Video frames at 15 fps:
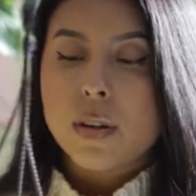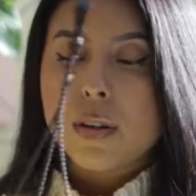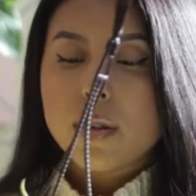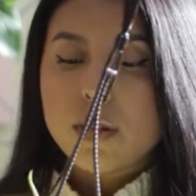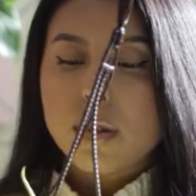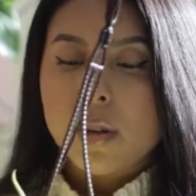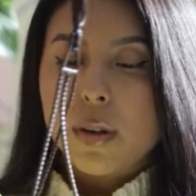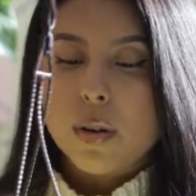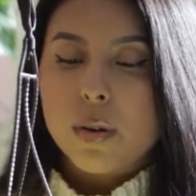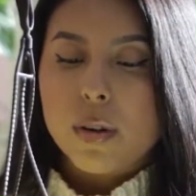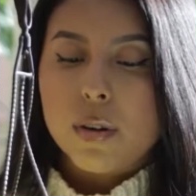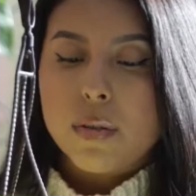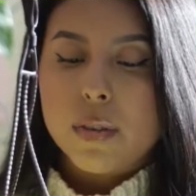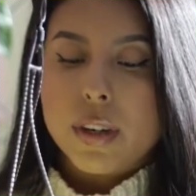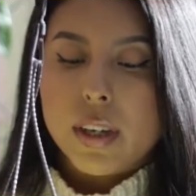so a
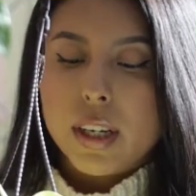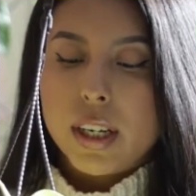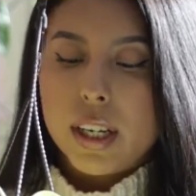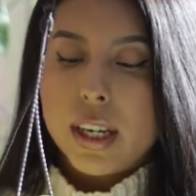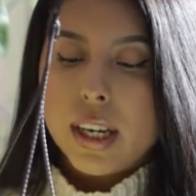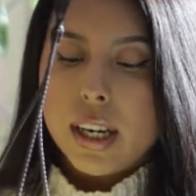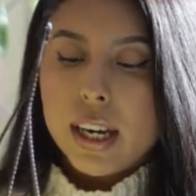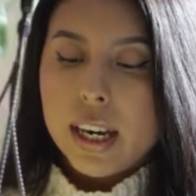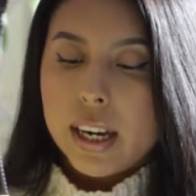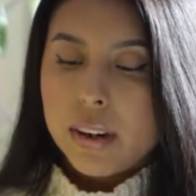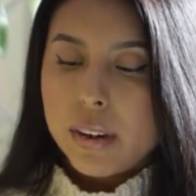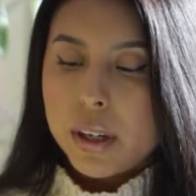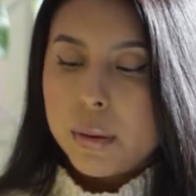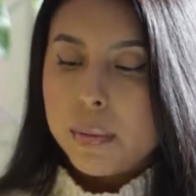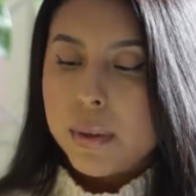very
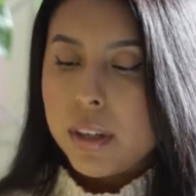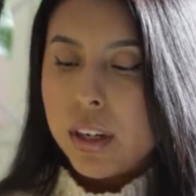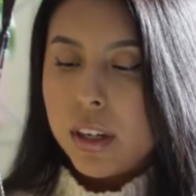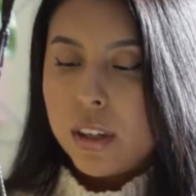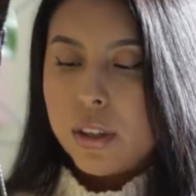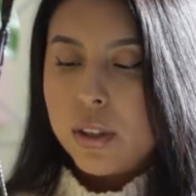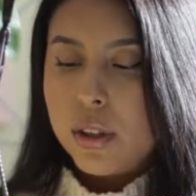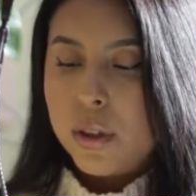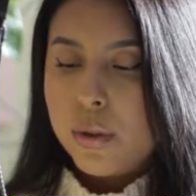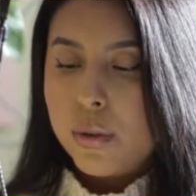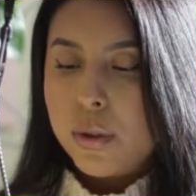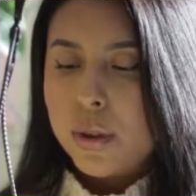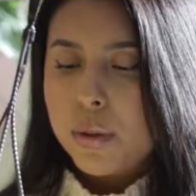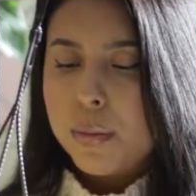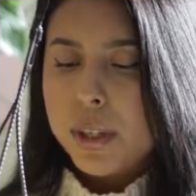airy but not
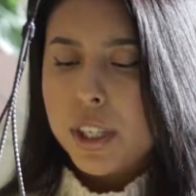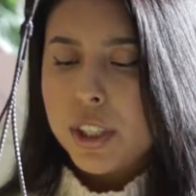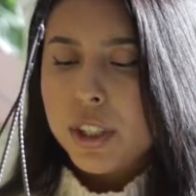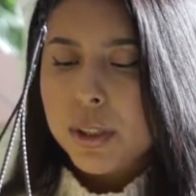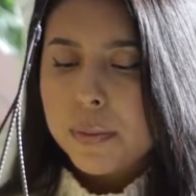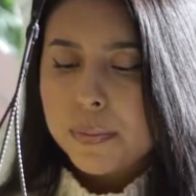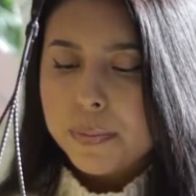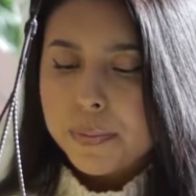too much.